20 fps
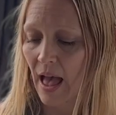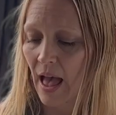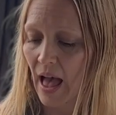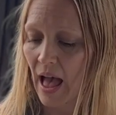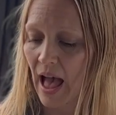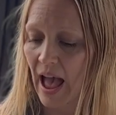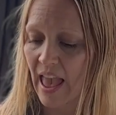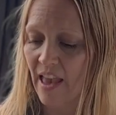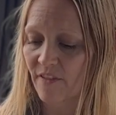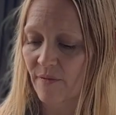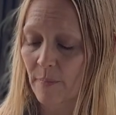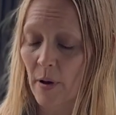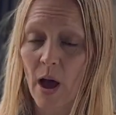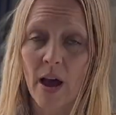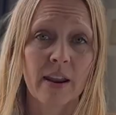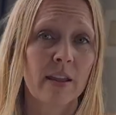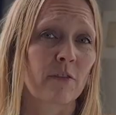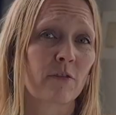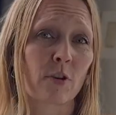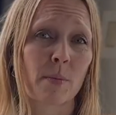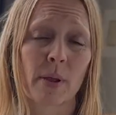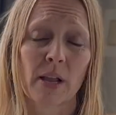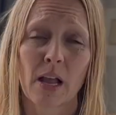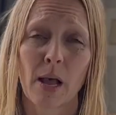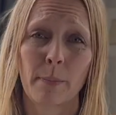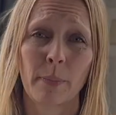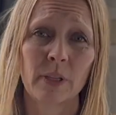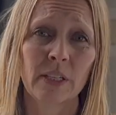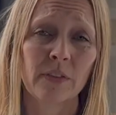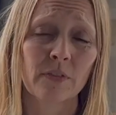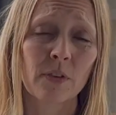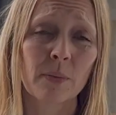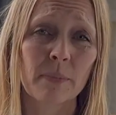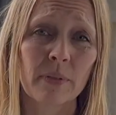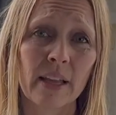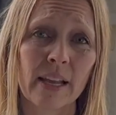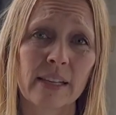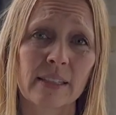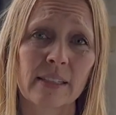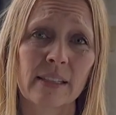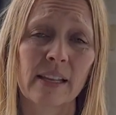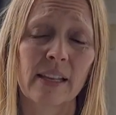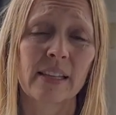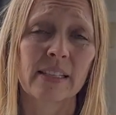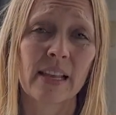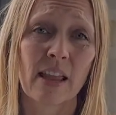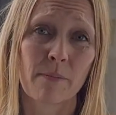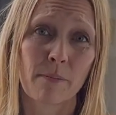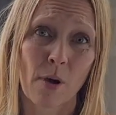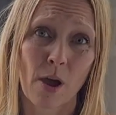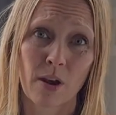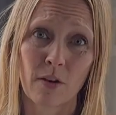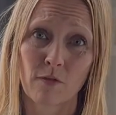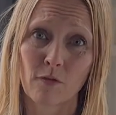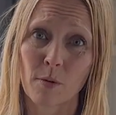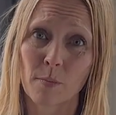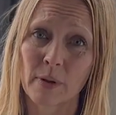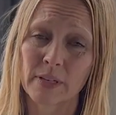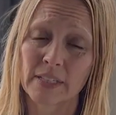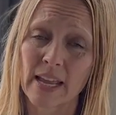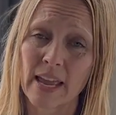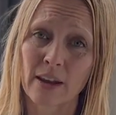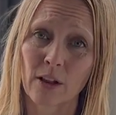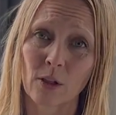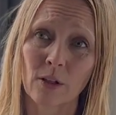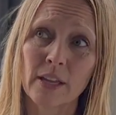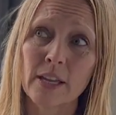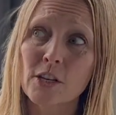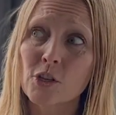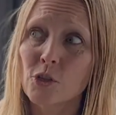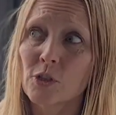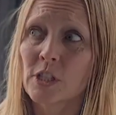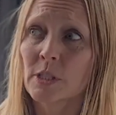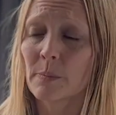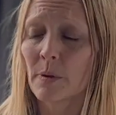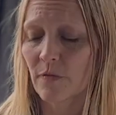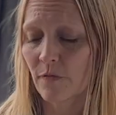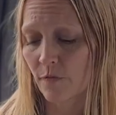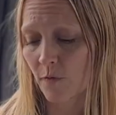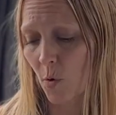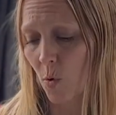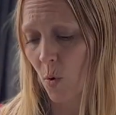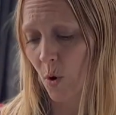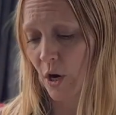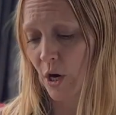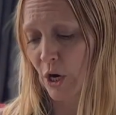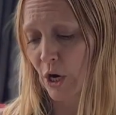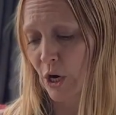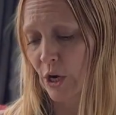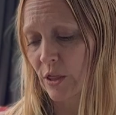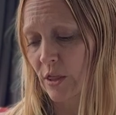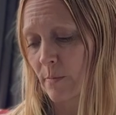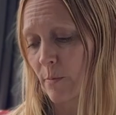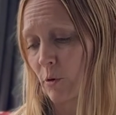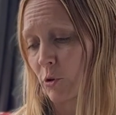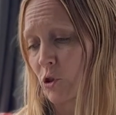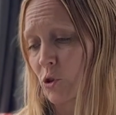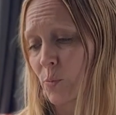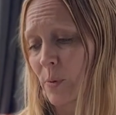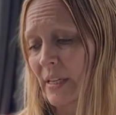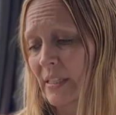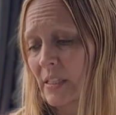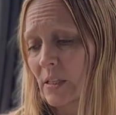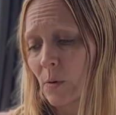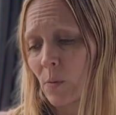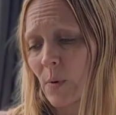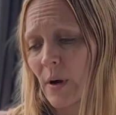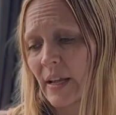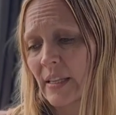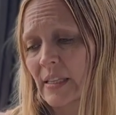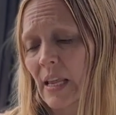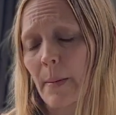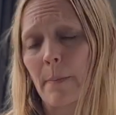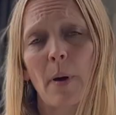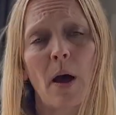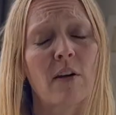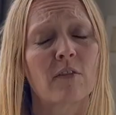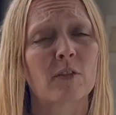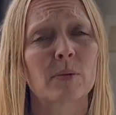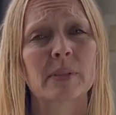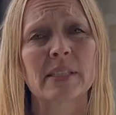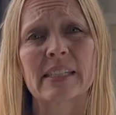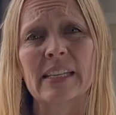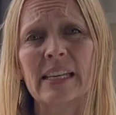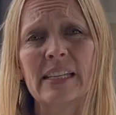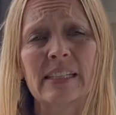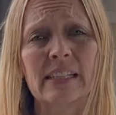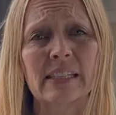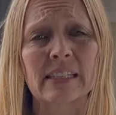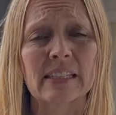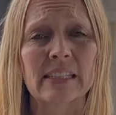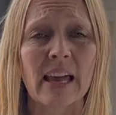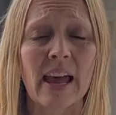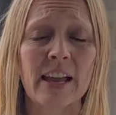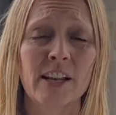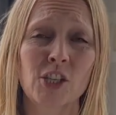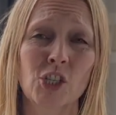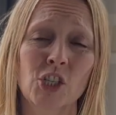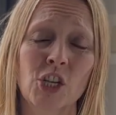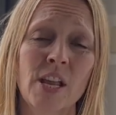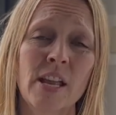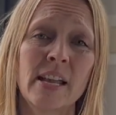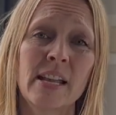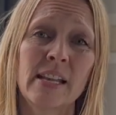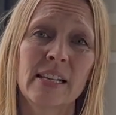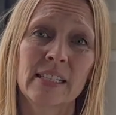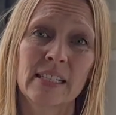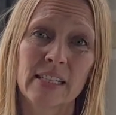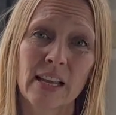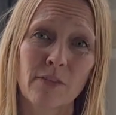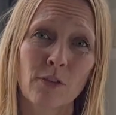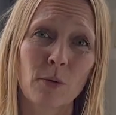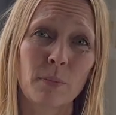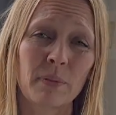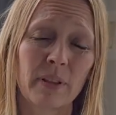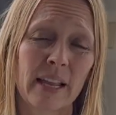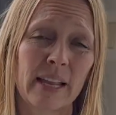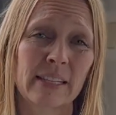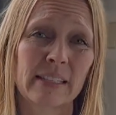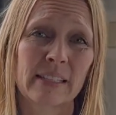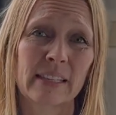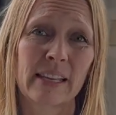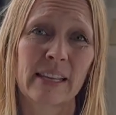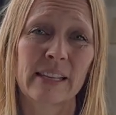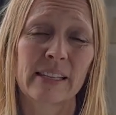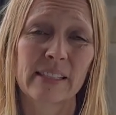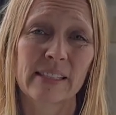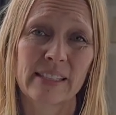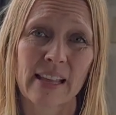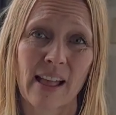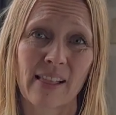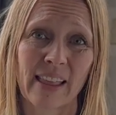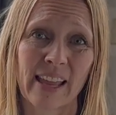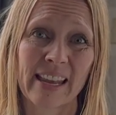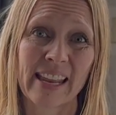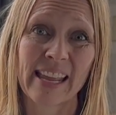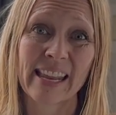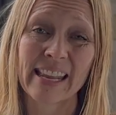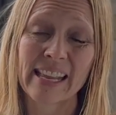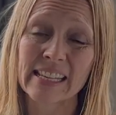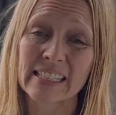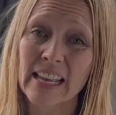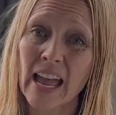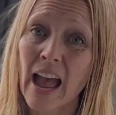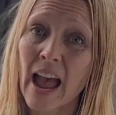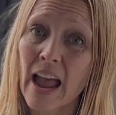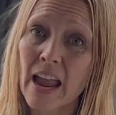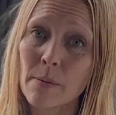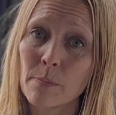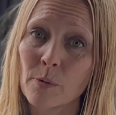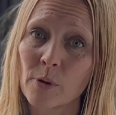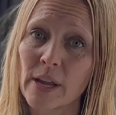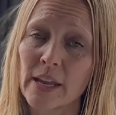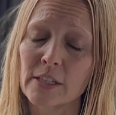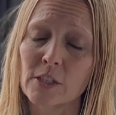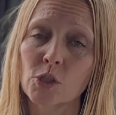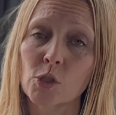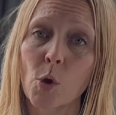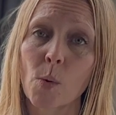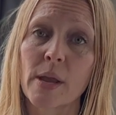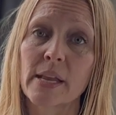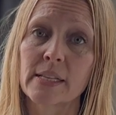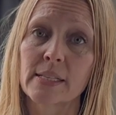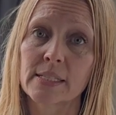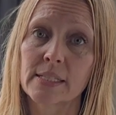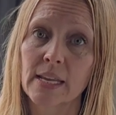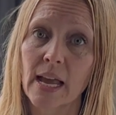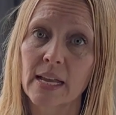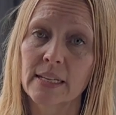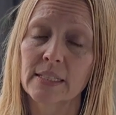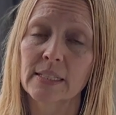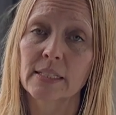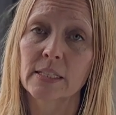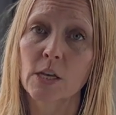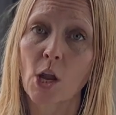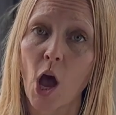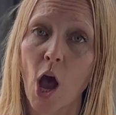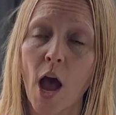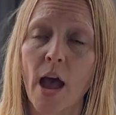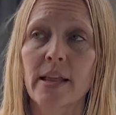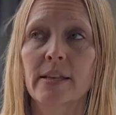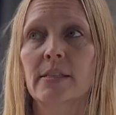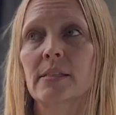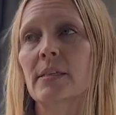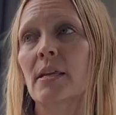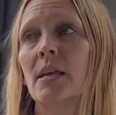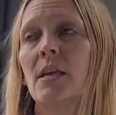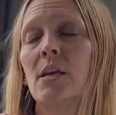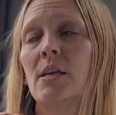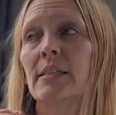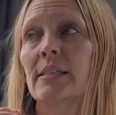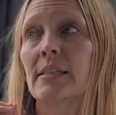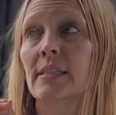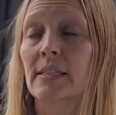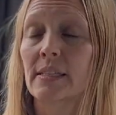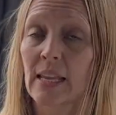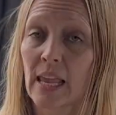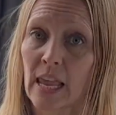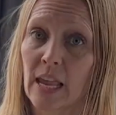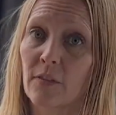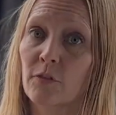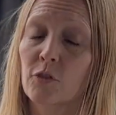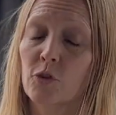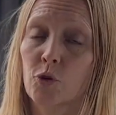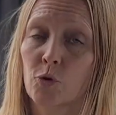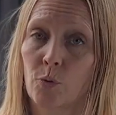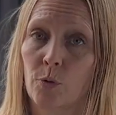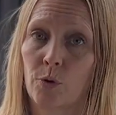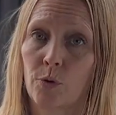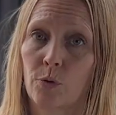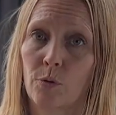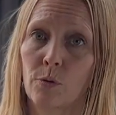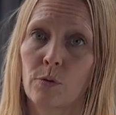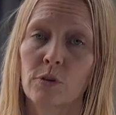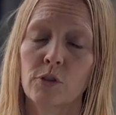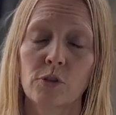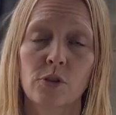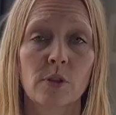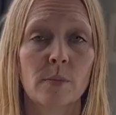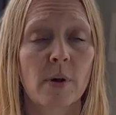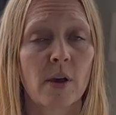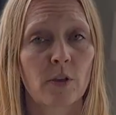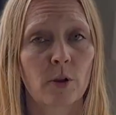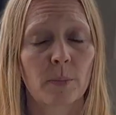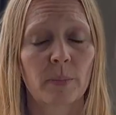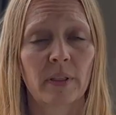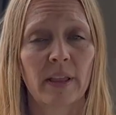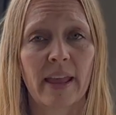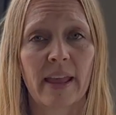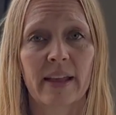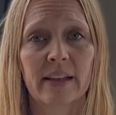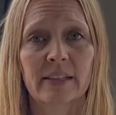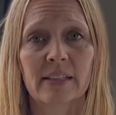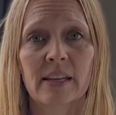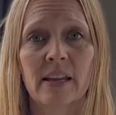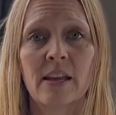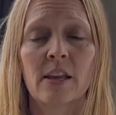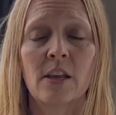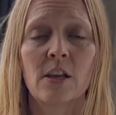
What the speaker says: I have bought it from a couple different places. I bought it from Botanical Interest before. The most recent ones I bought from Seeds and Such. Several places sell it. It is a hybrid, so it does not save true to the mother plant.